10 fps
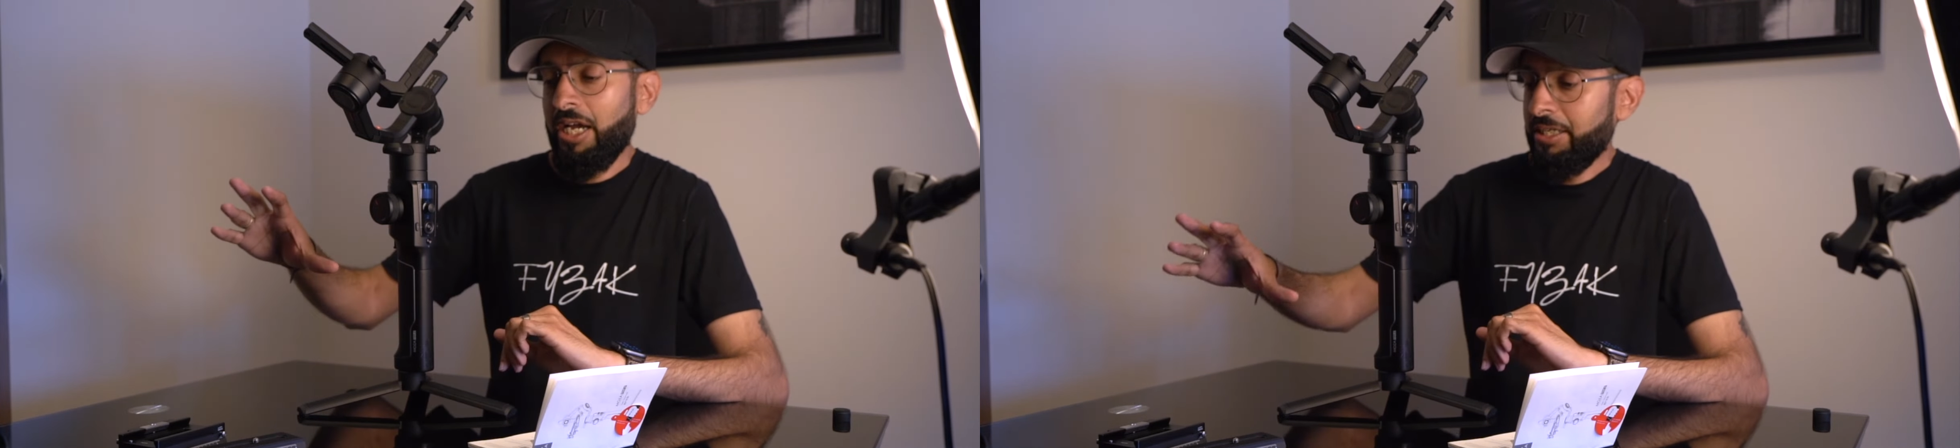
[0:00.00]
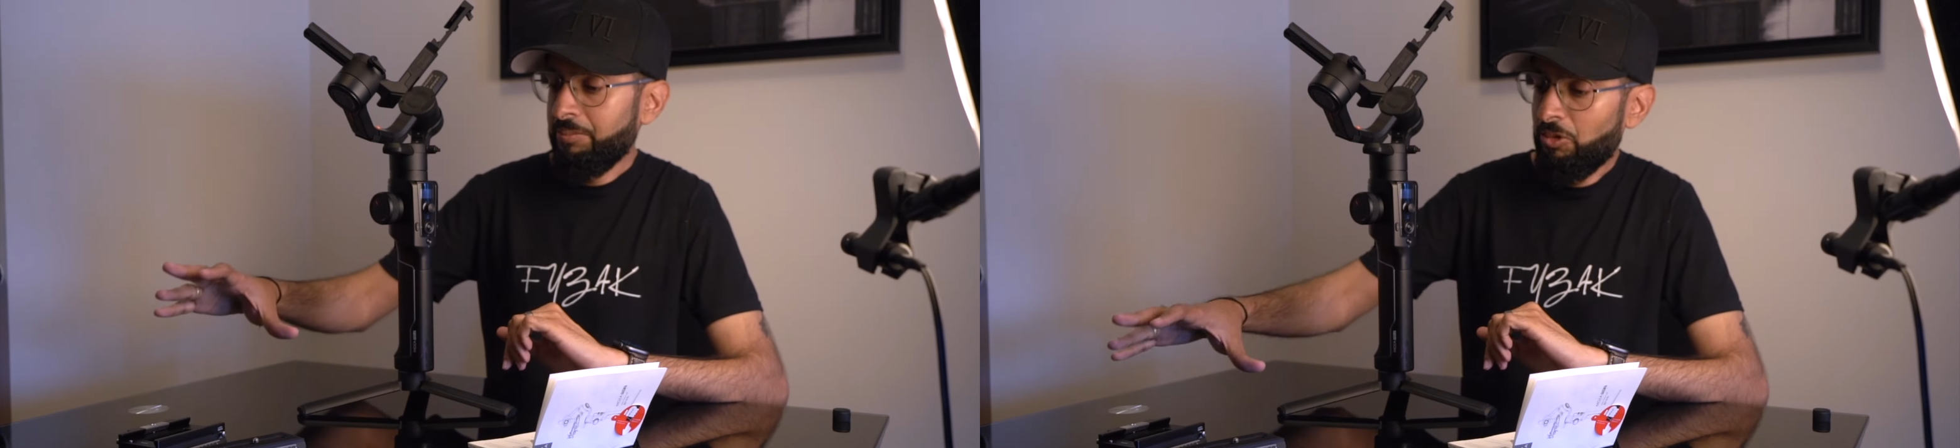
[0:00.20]

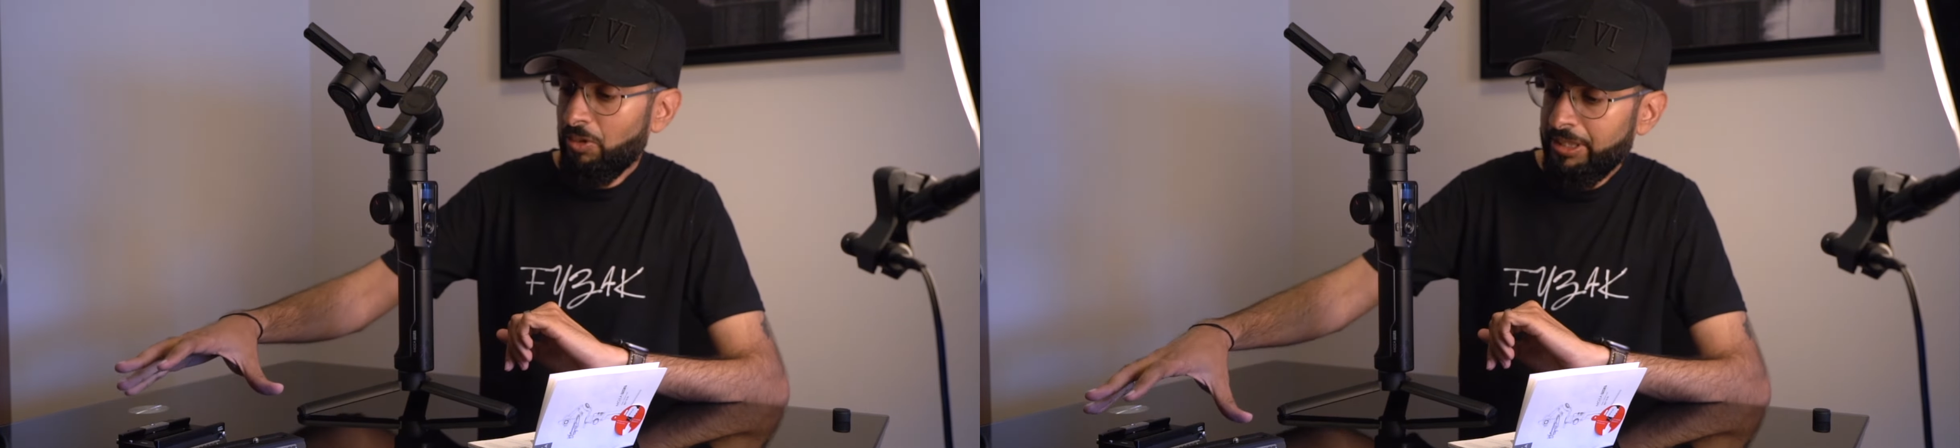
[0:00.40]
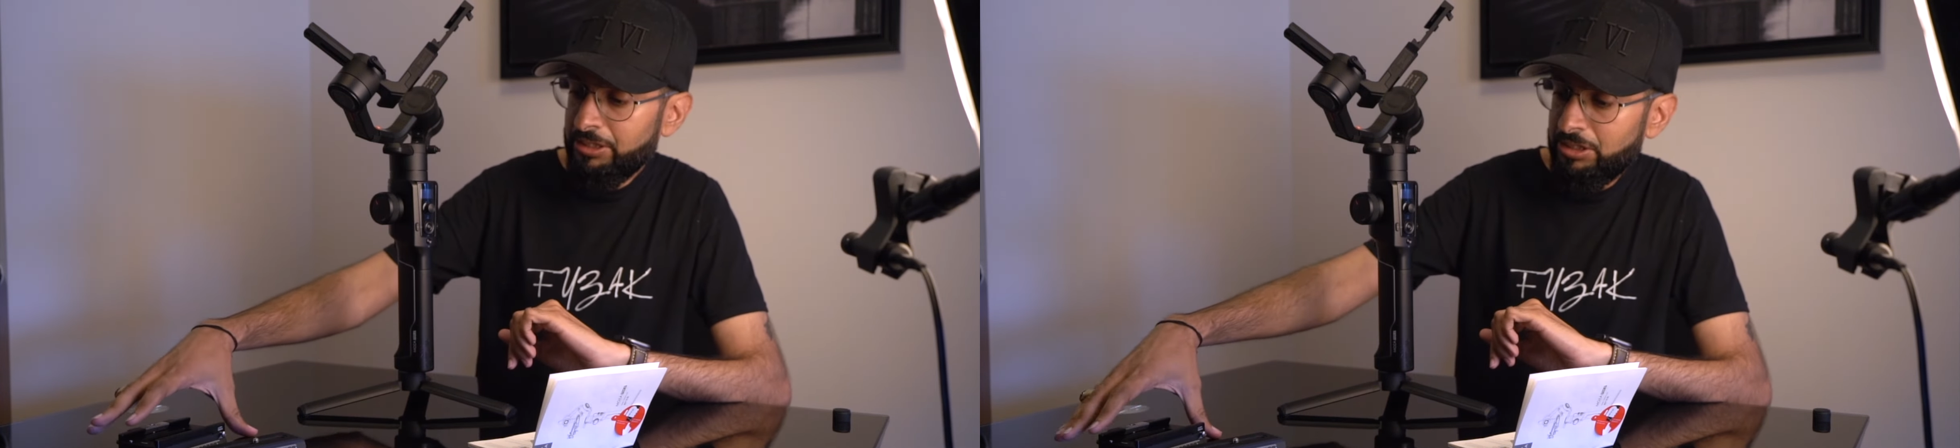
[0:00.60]
I am
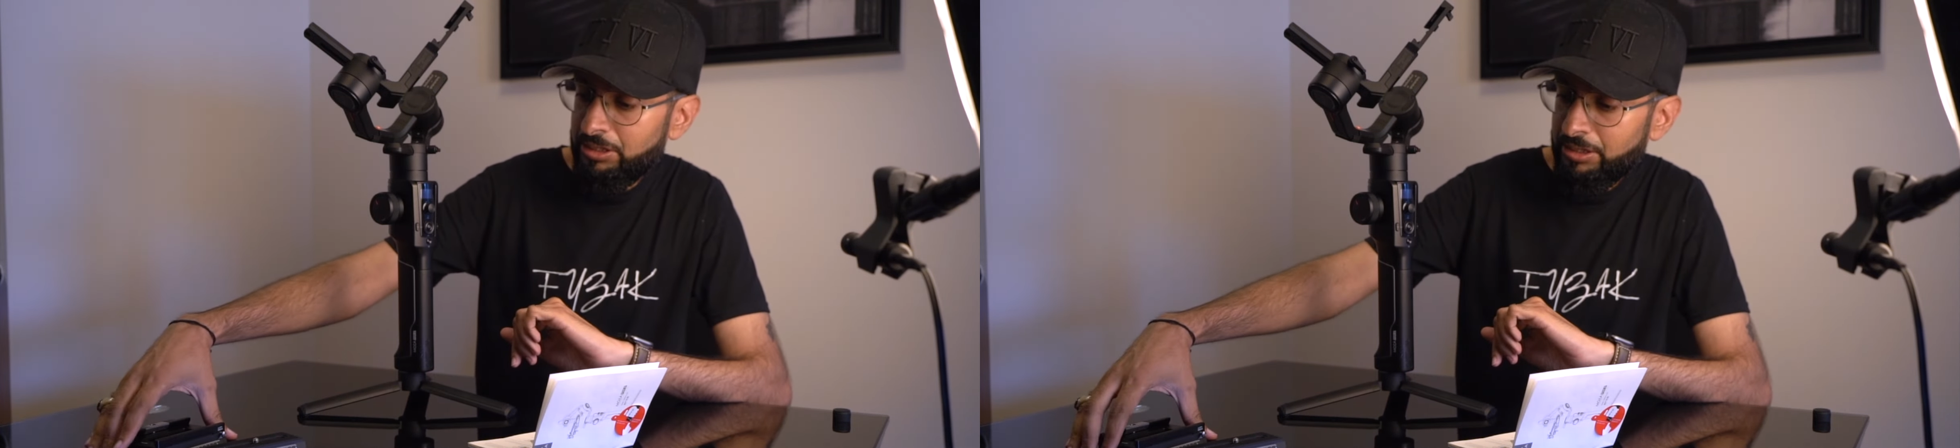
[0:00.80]
going to